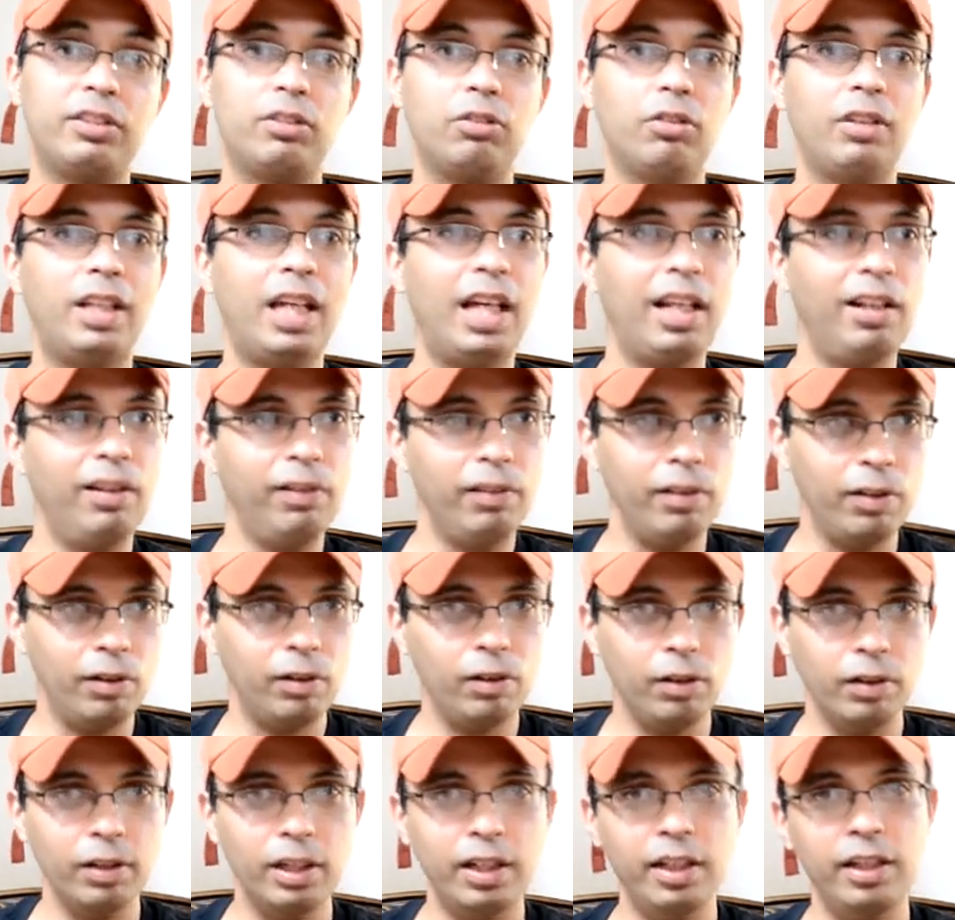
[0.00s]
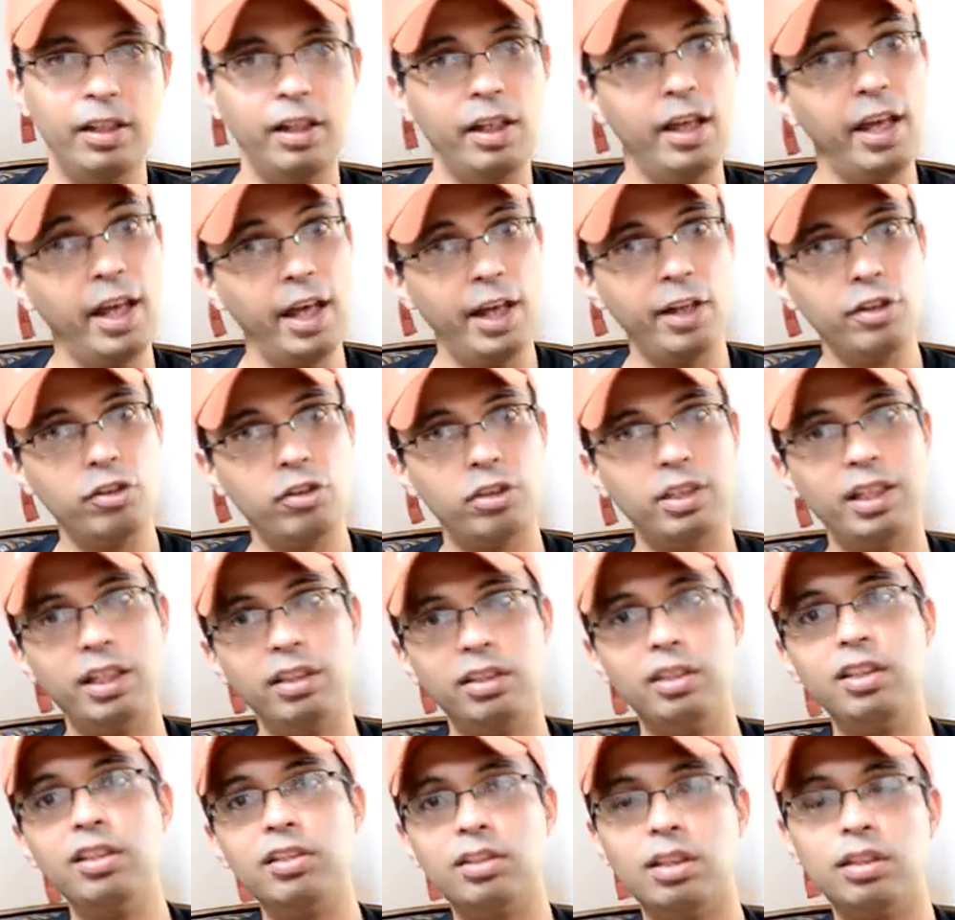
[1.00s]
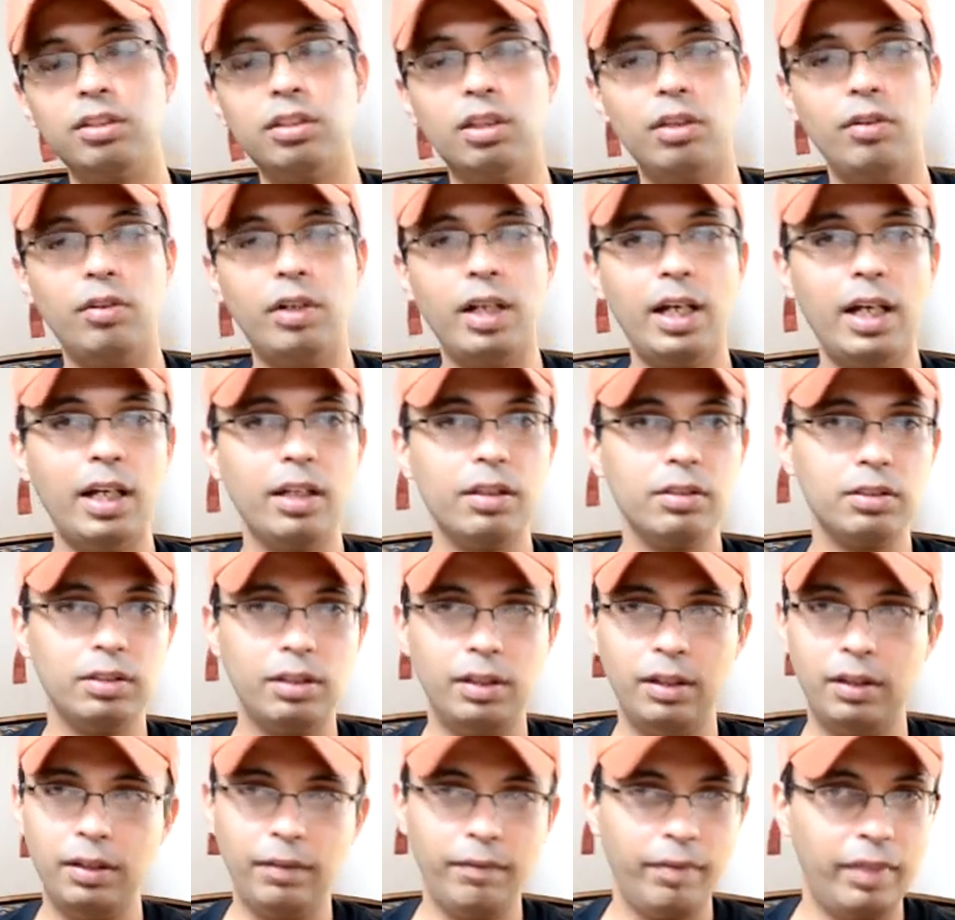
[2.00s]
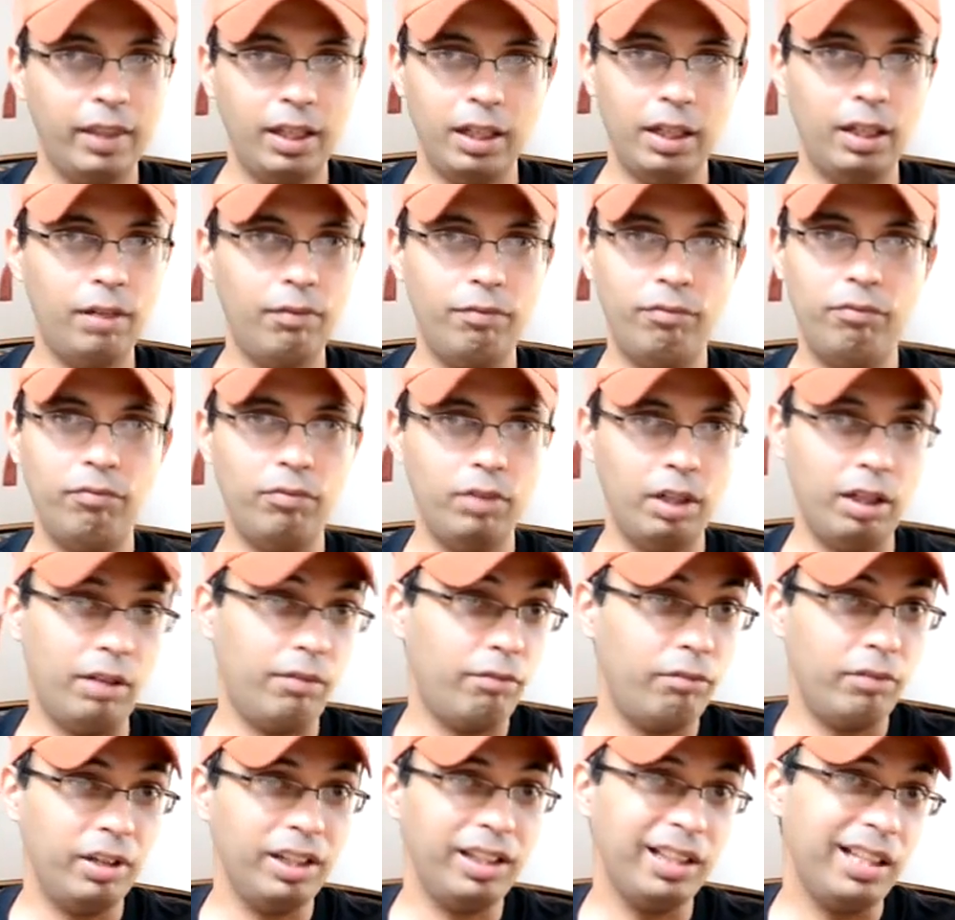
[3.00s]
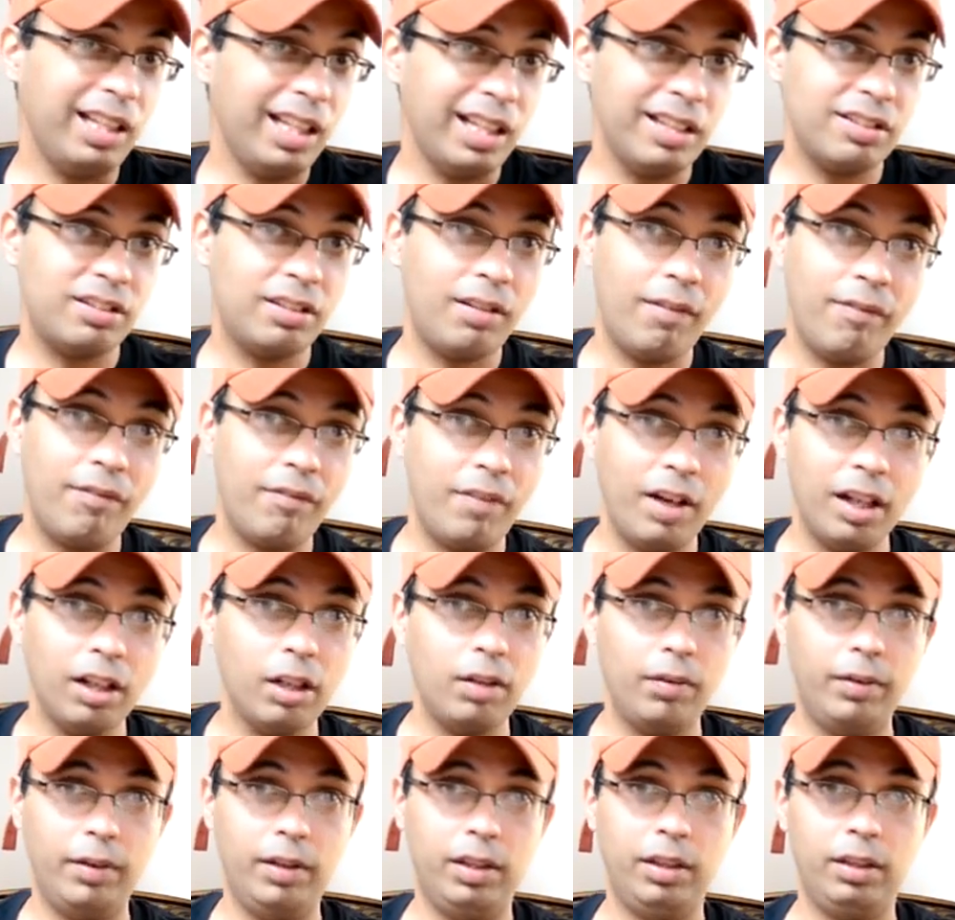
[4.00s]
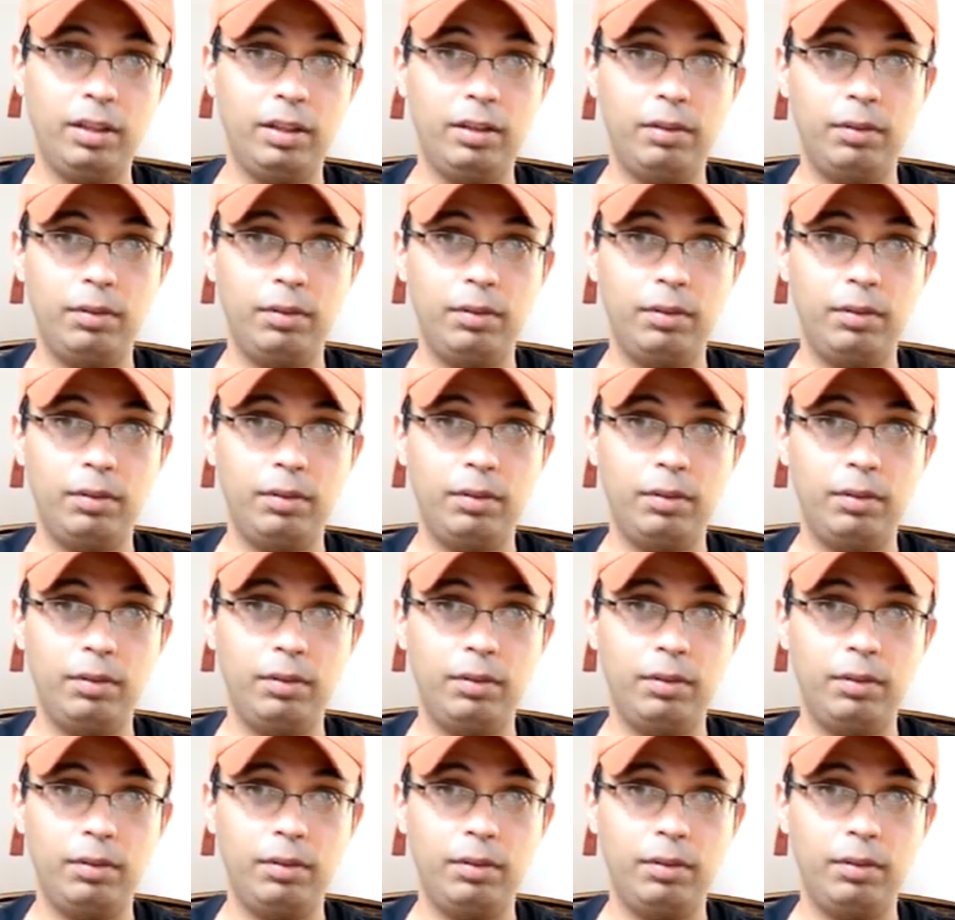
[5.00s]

So that little edge that D600 has, it really is irrelevant